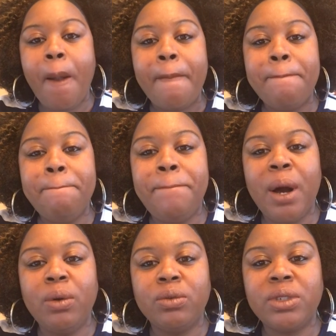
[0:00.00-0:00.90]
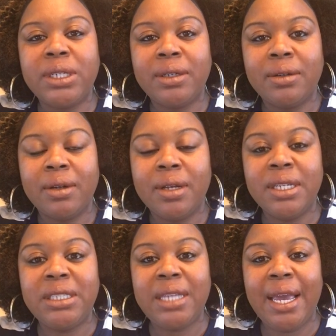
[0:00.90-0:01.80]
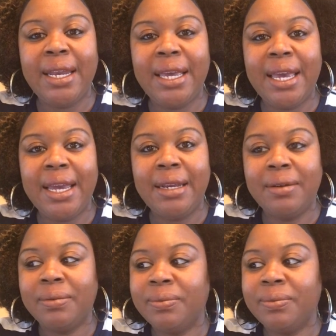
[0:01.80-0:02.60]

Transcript: boat. Let's say it again.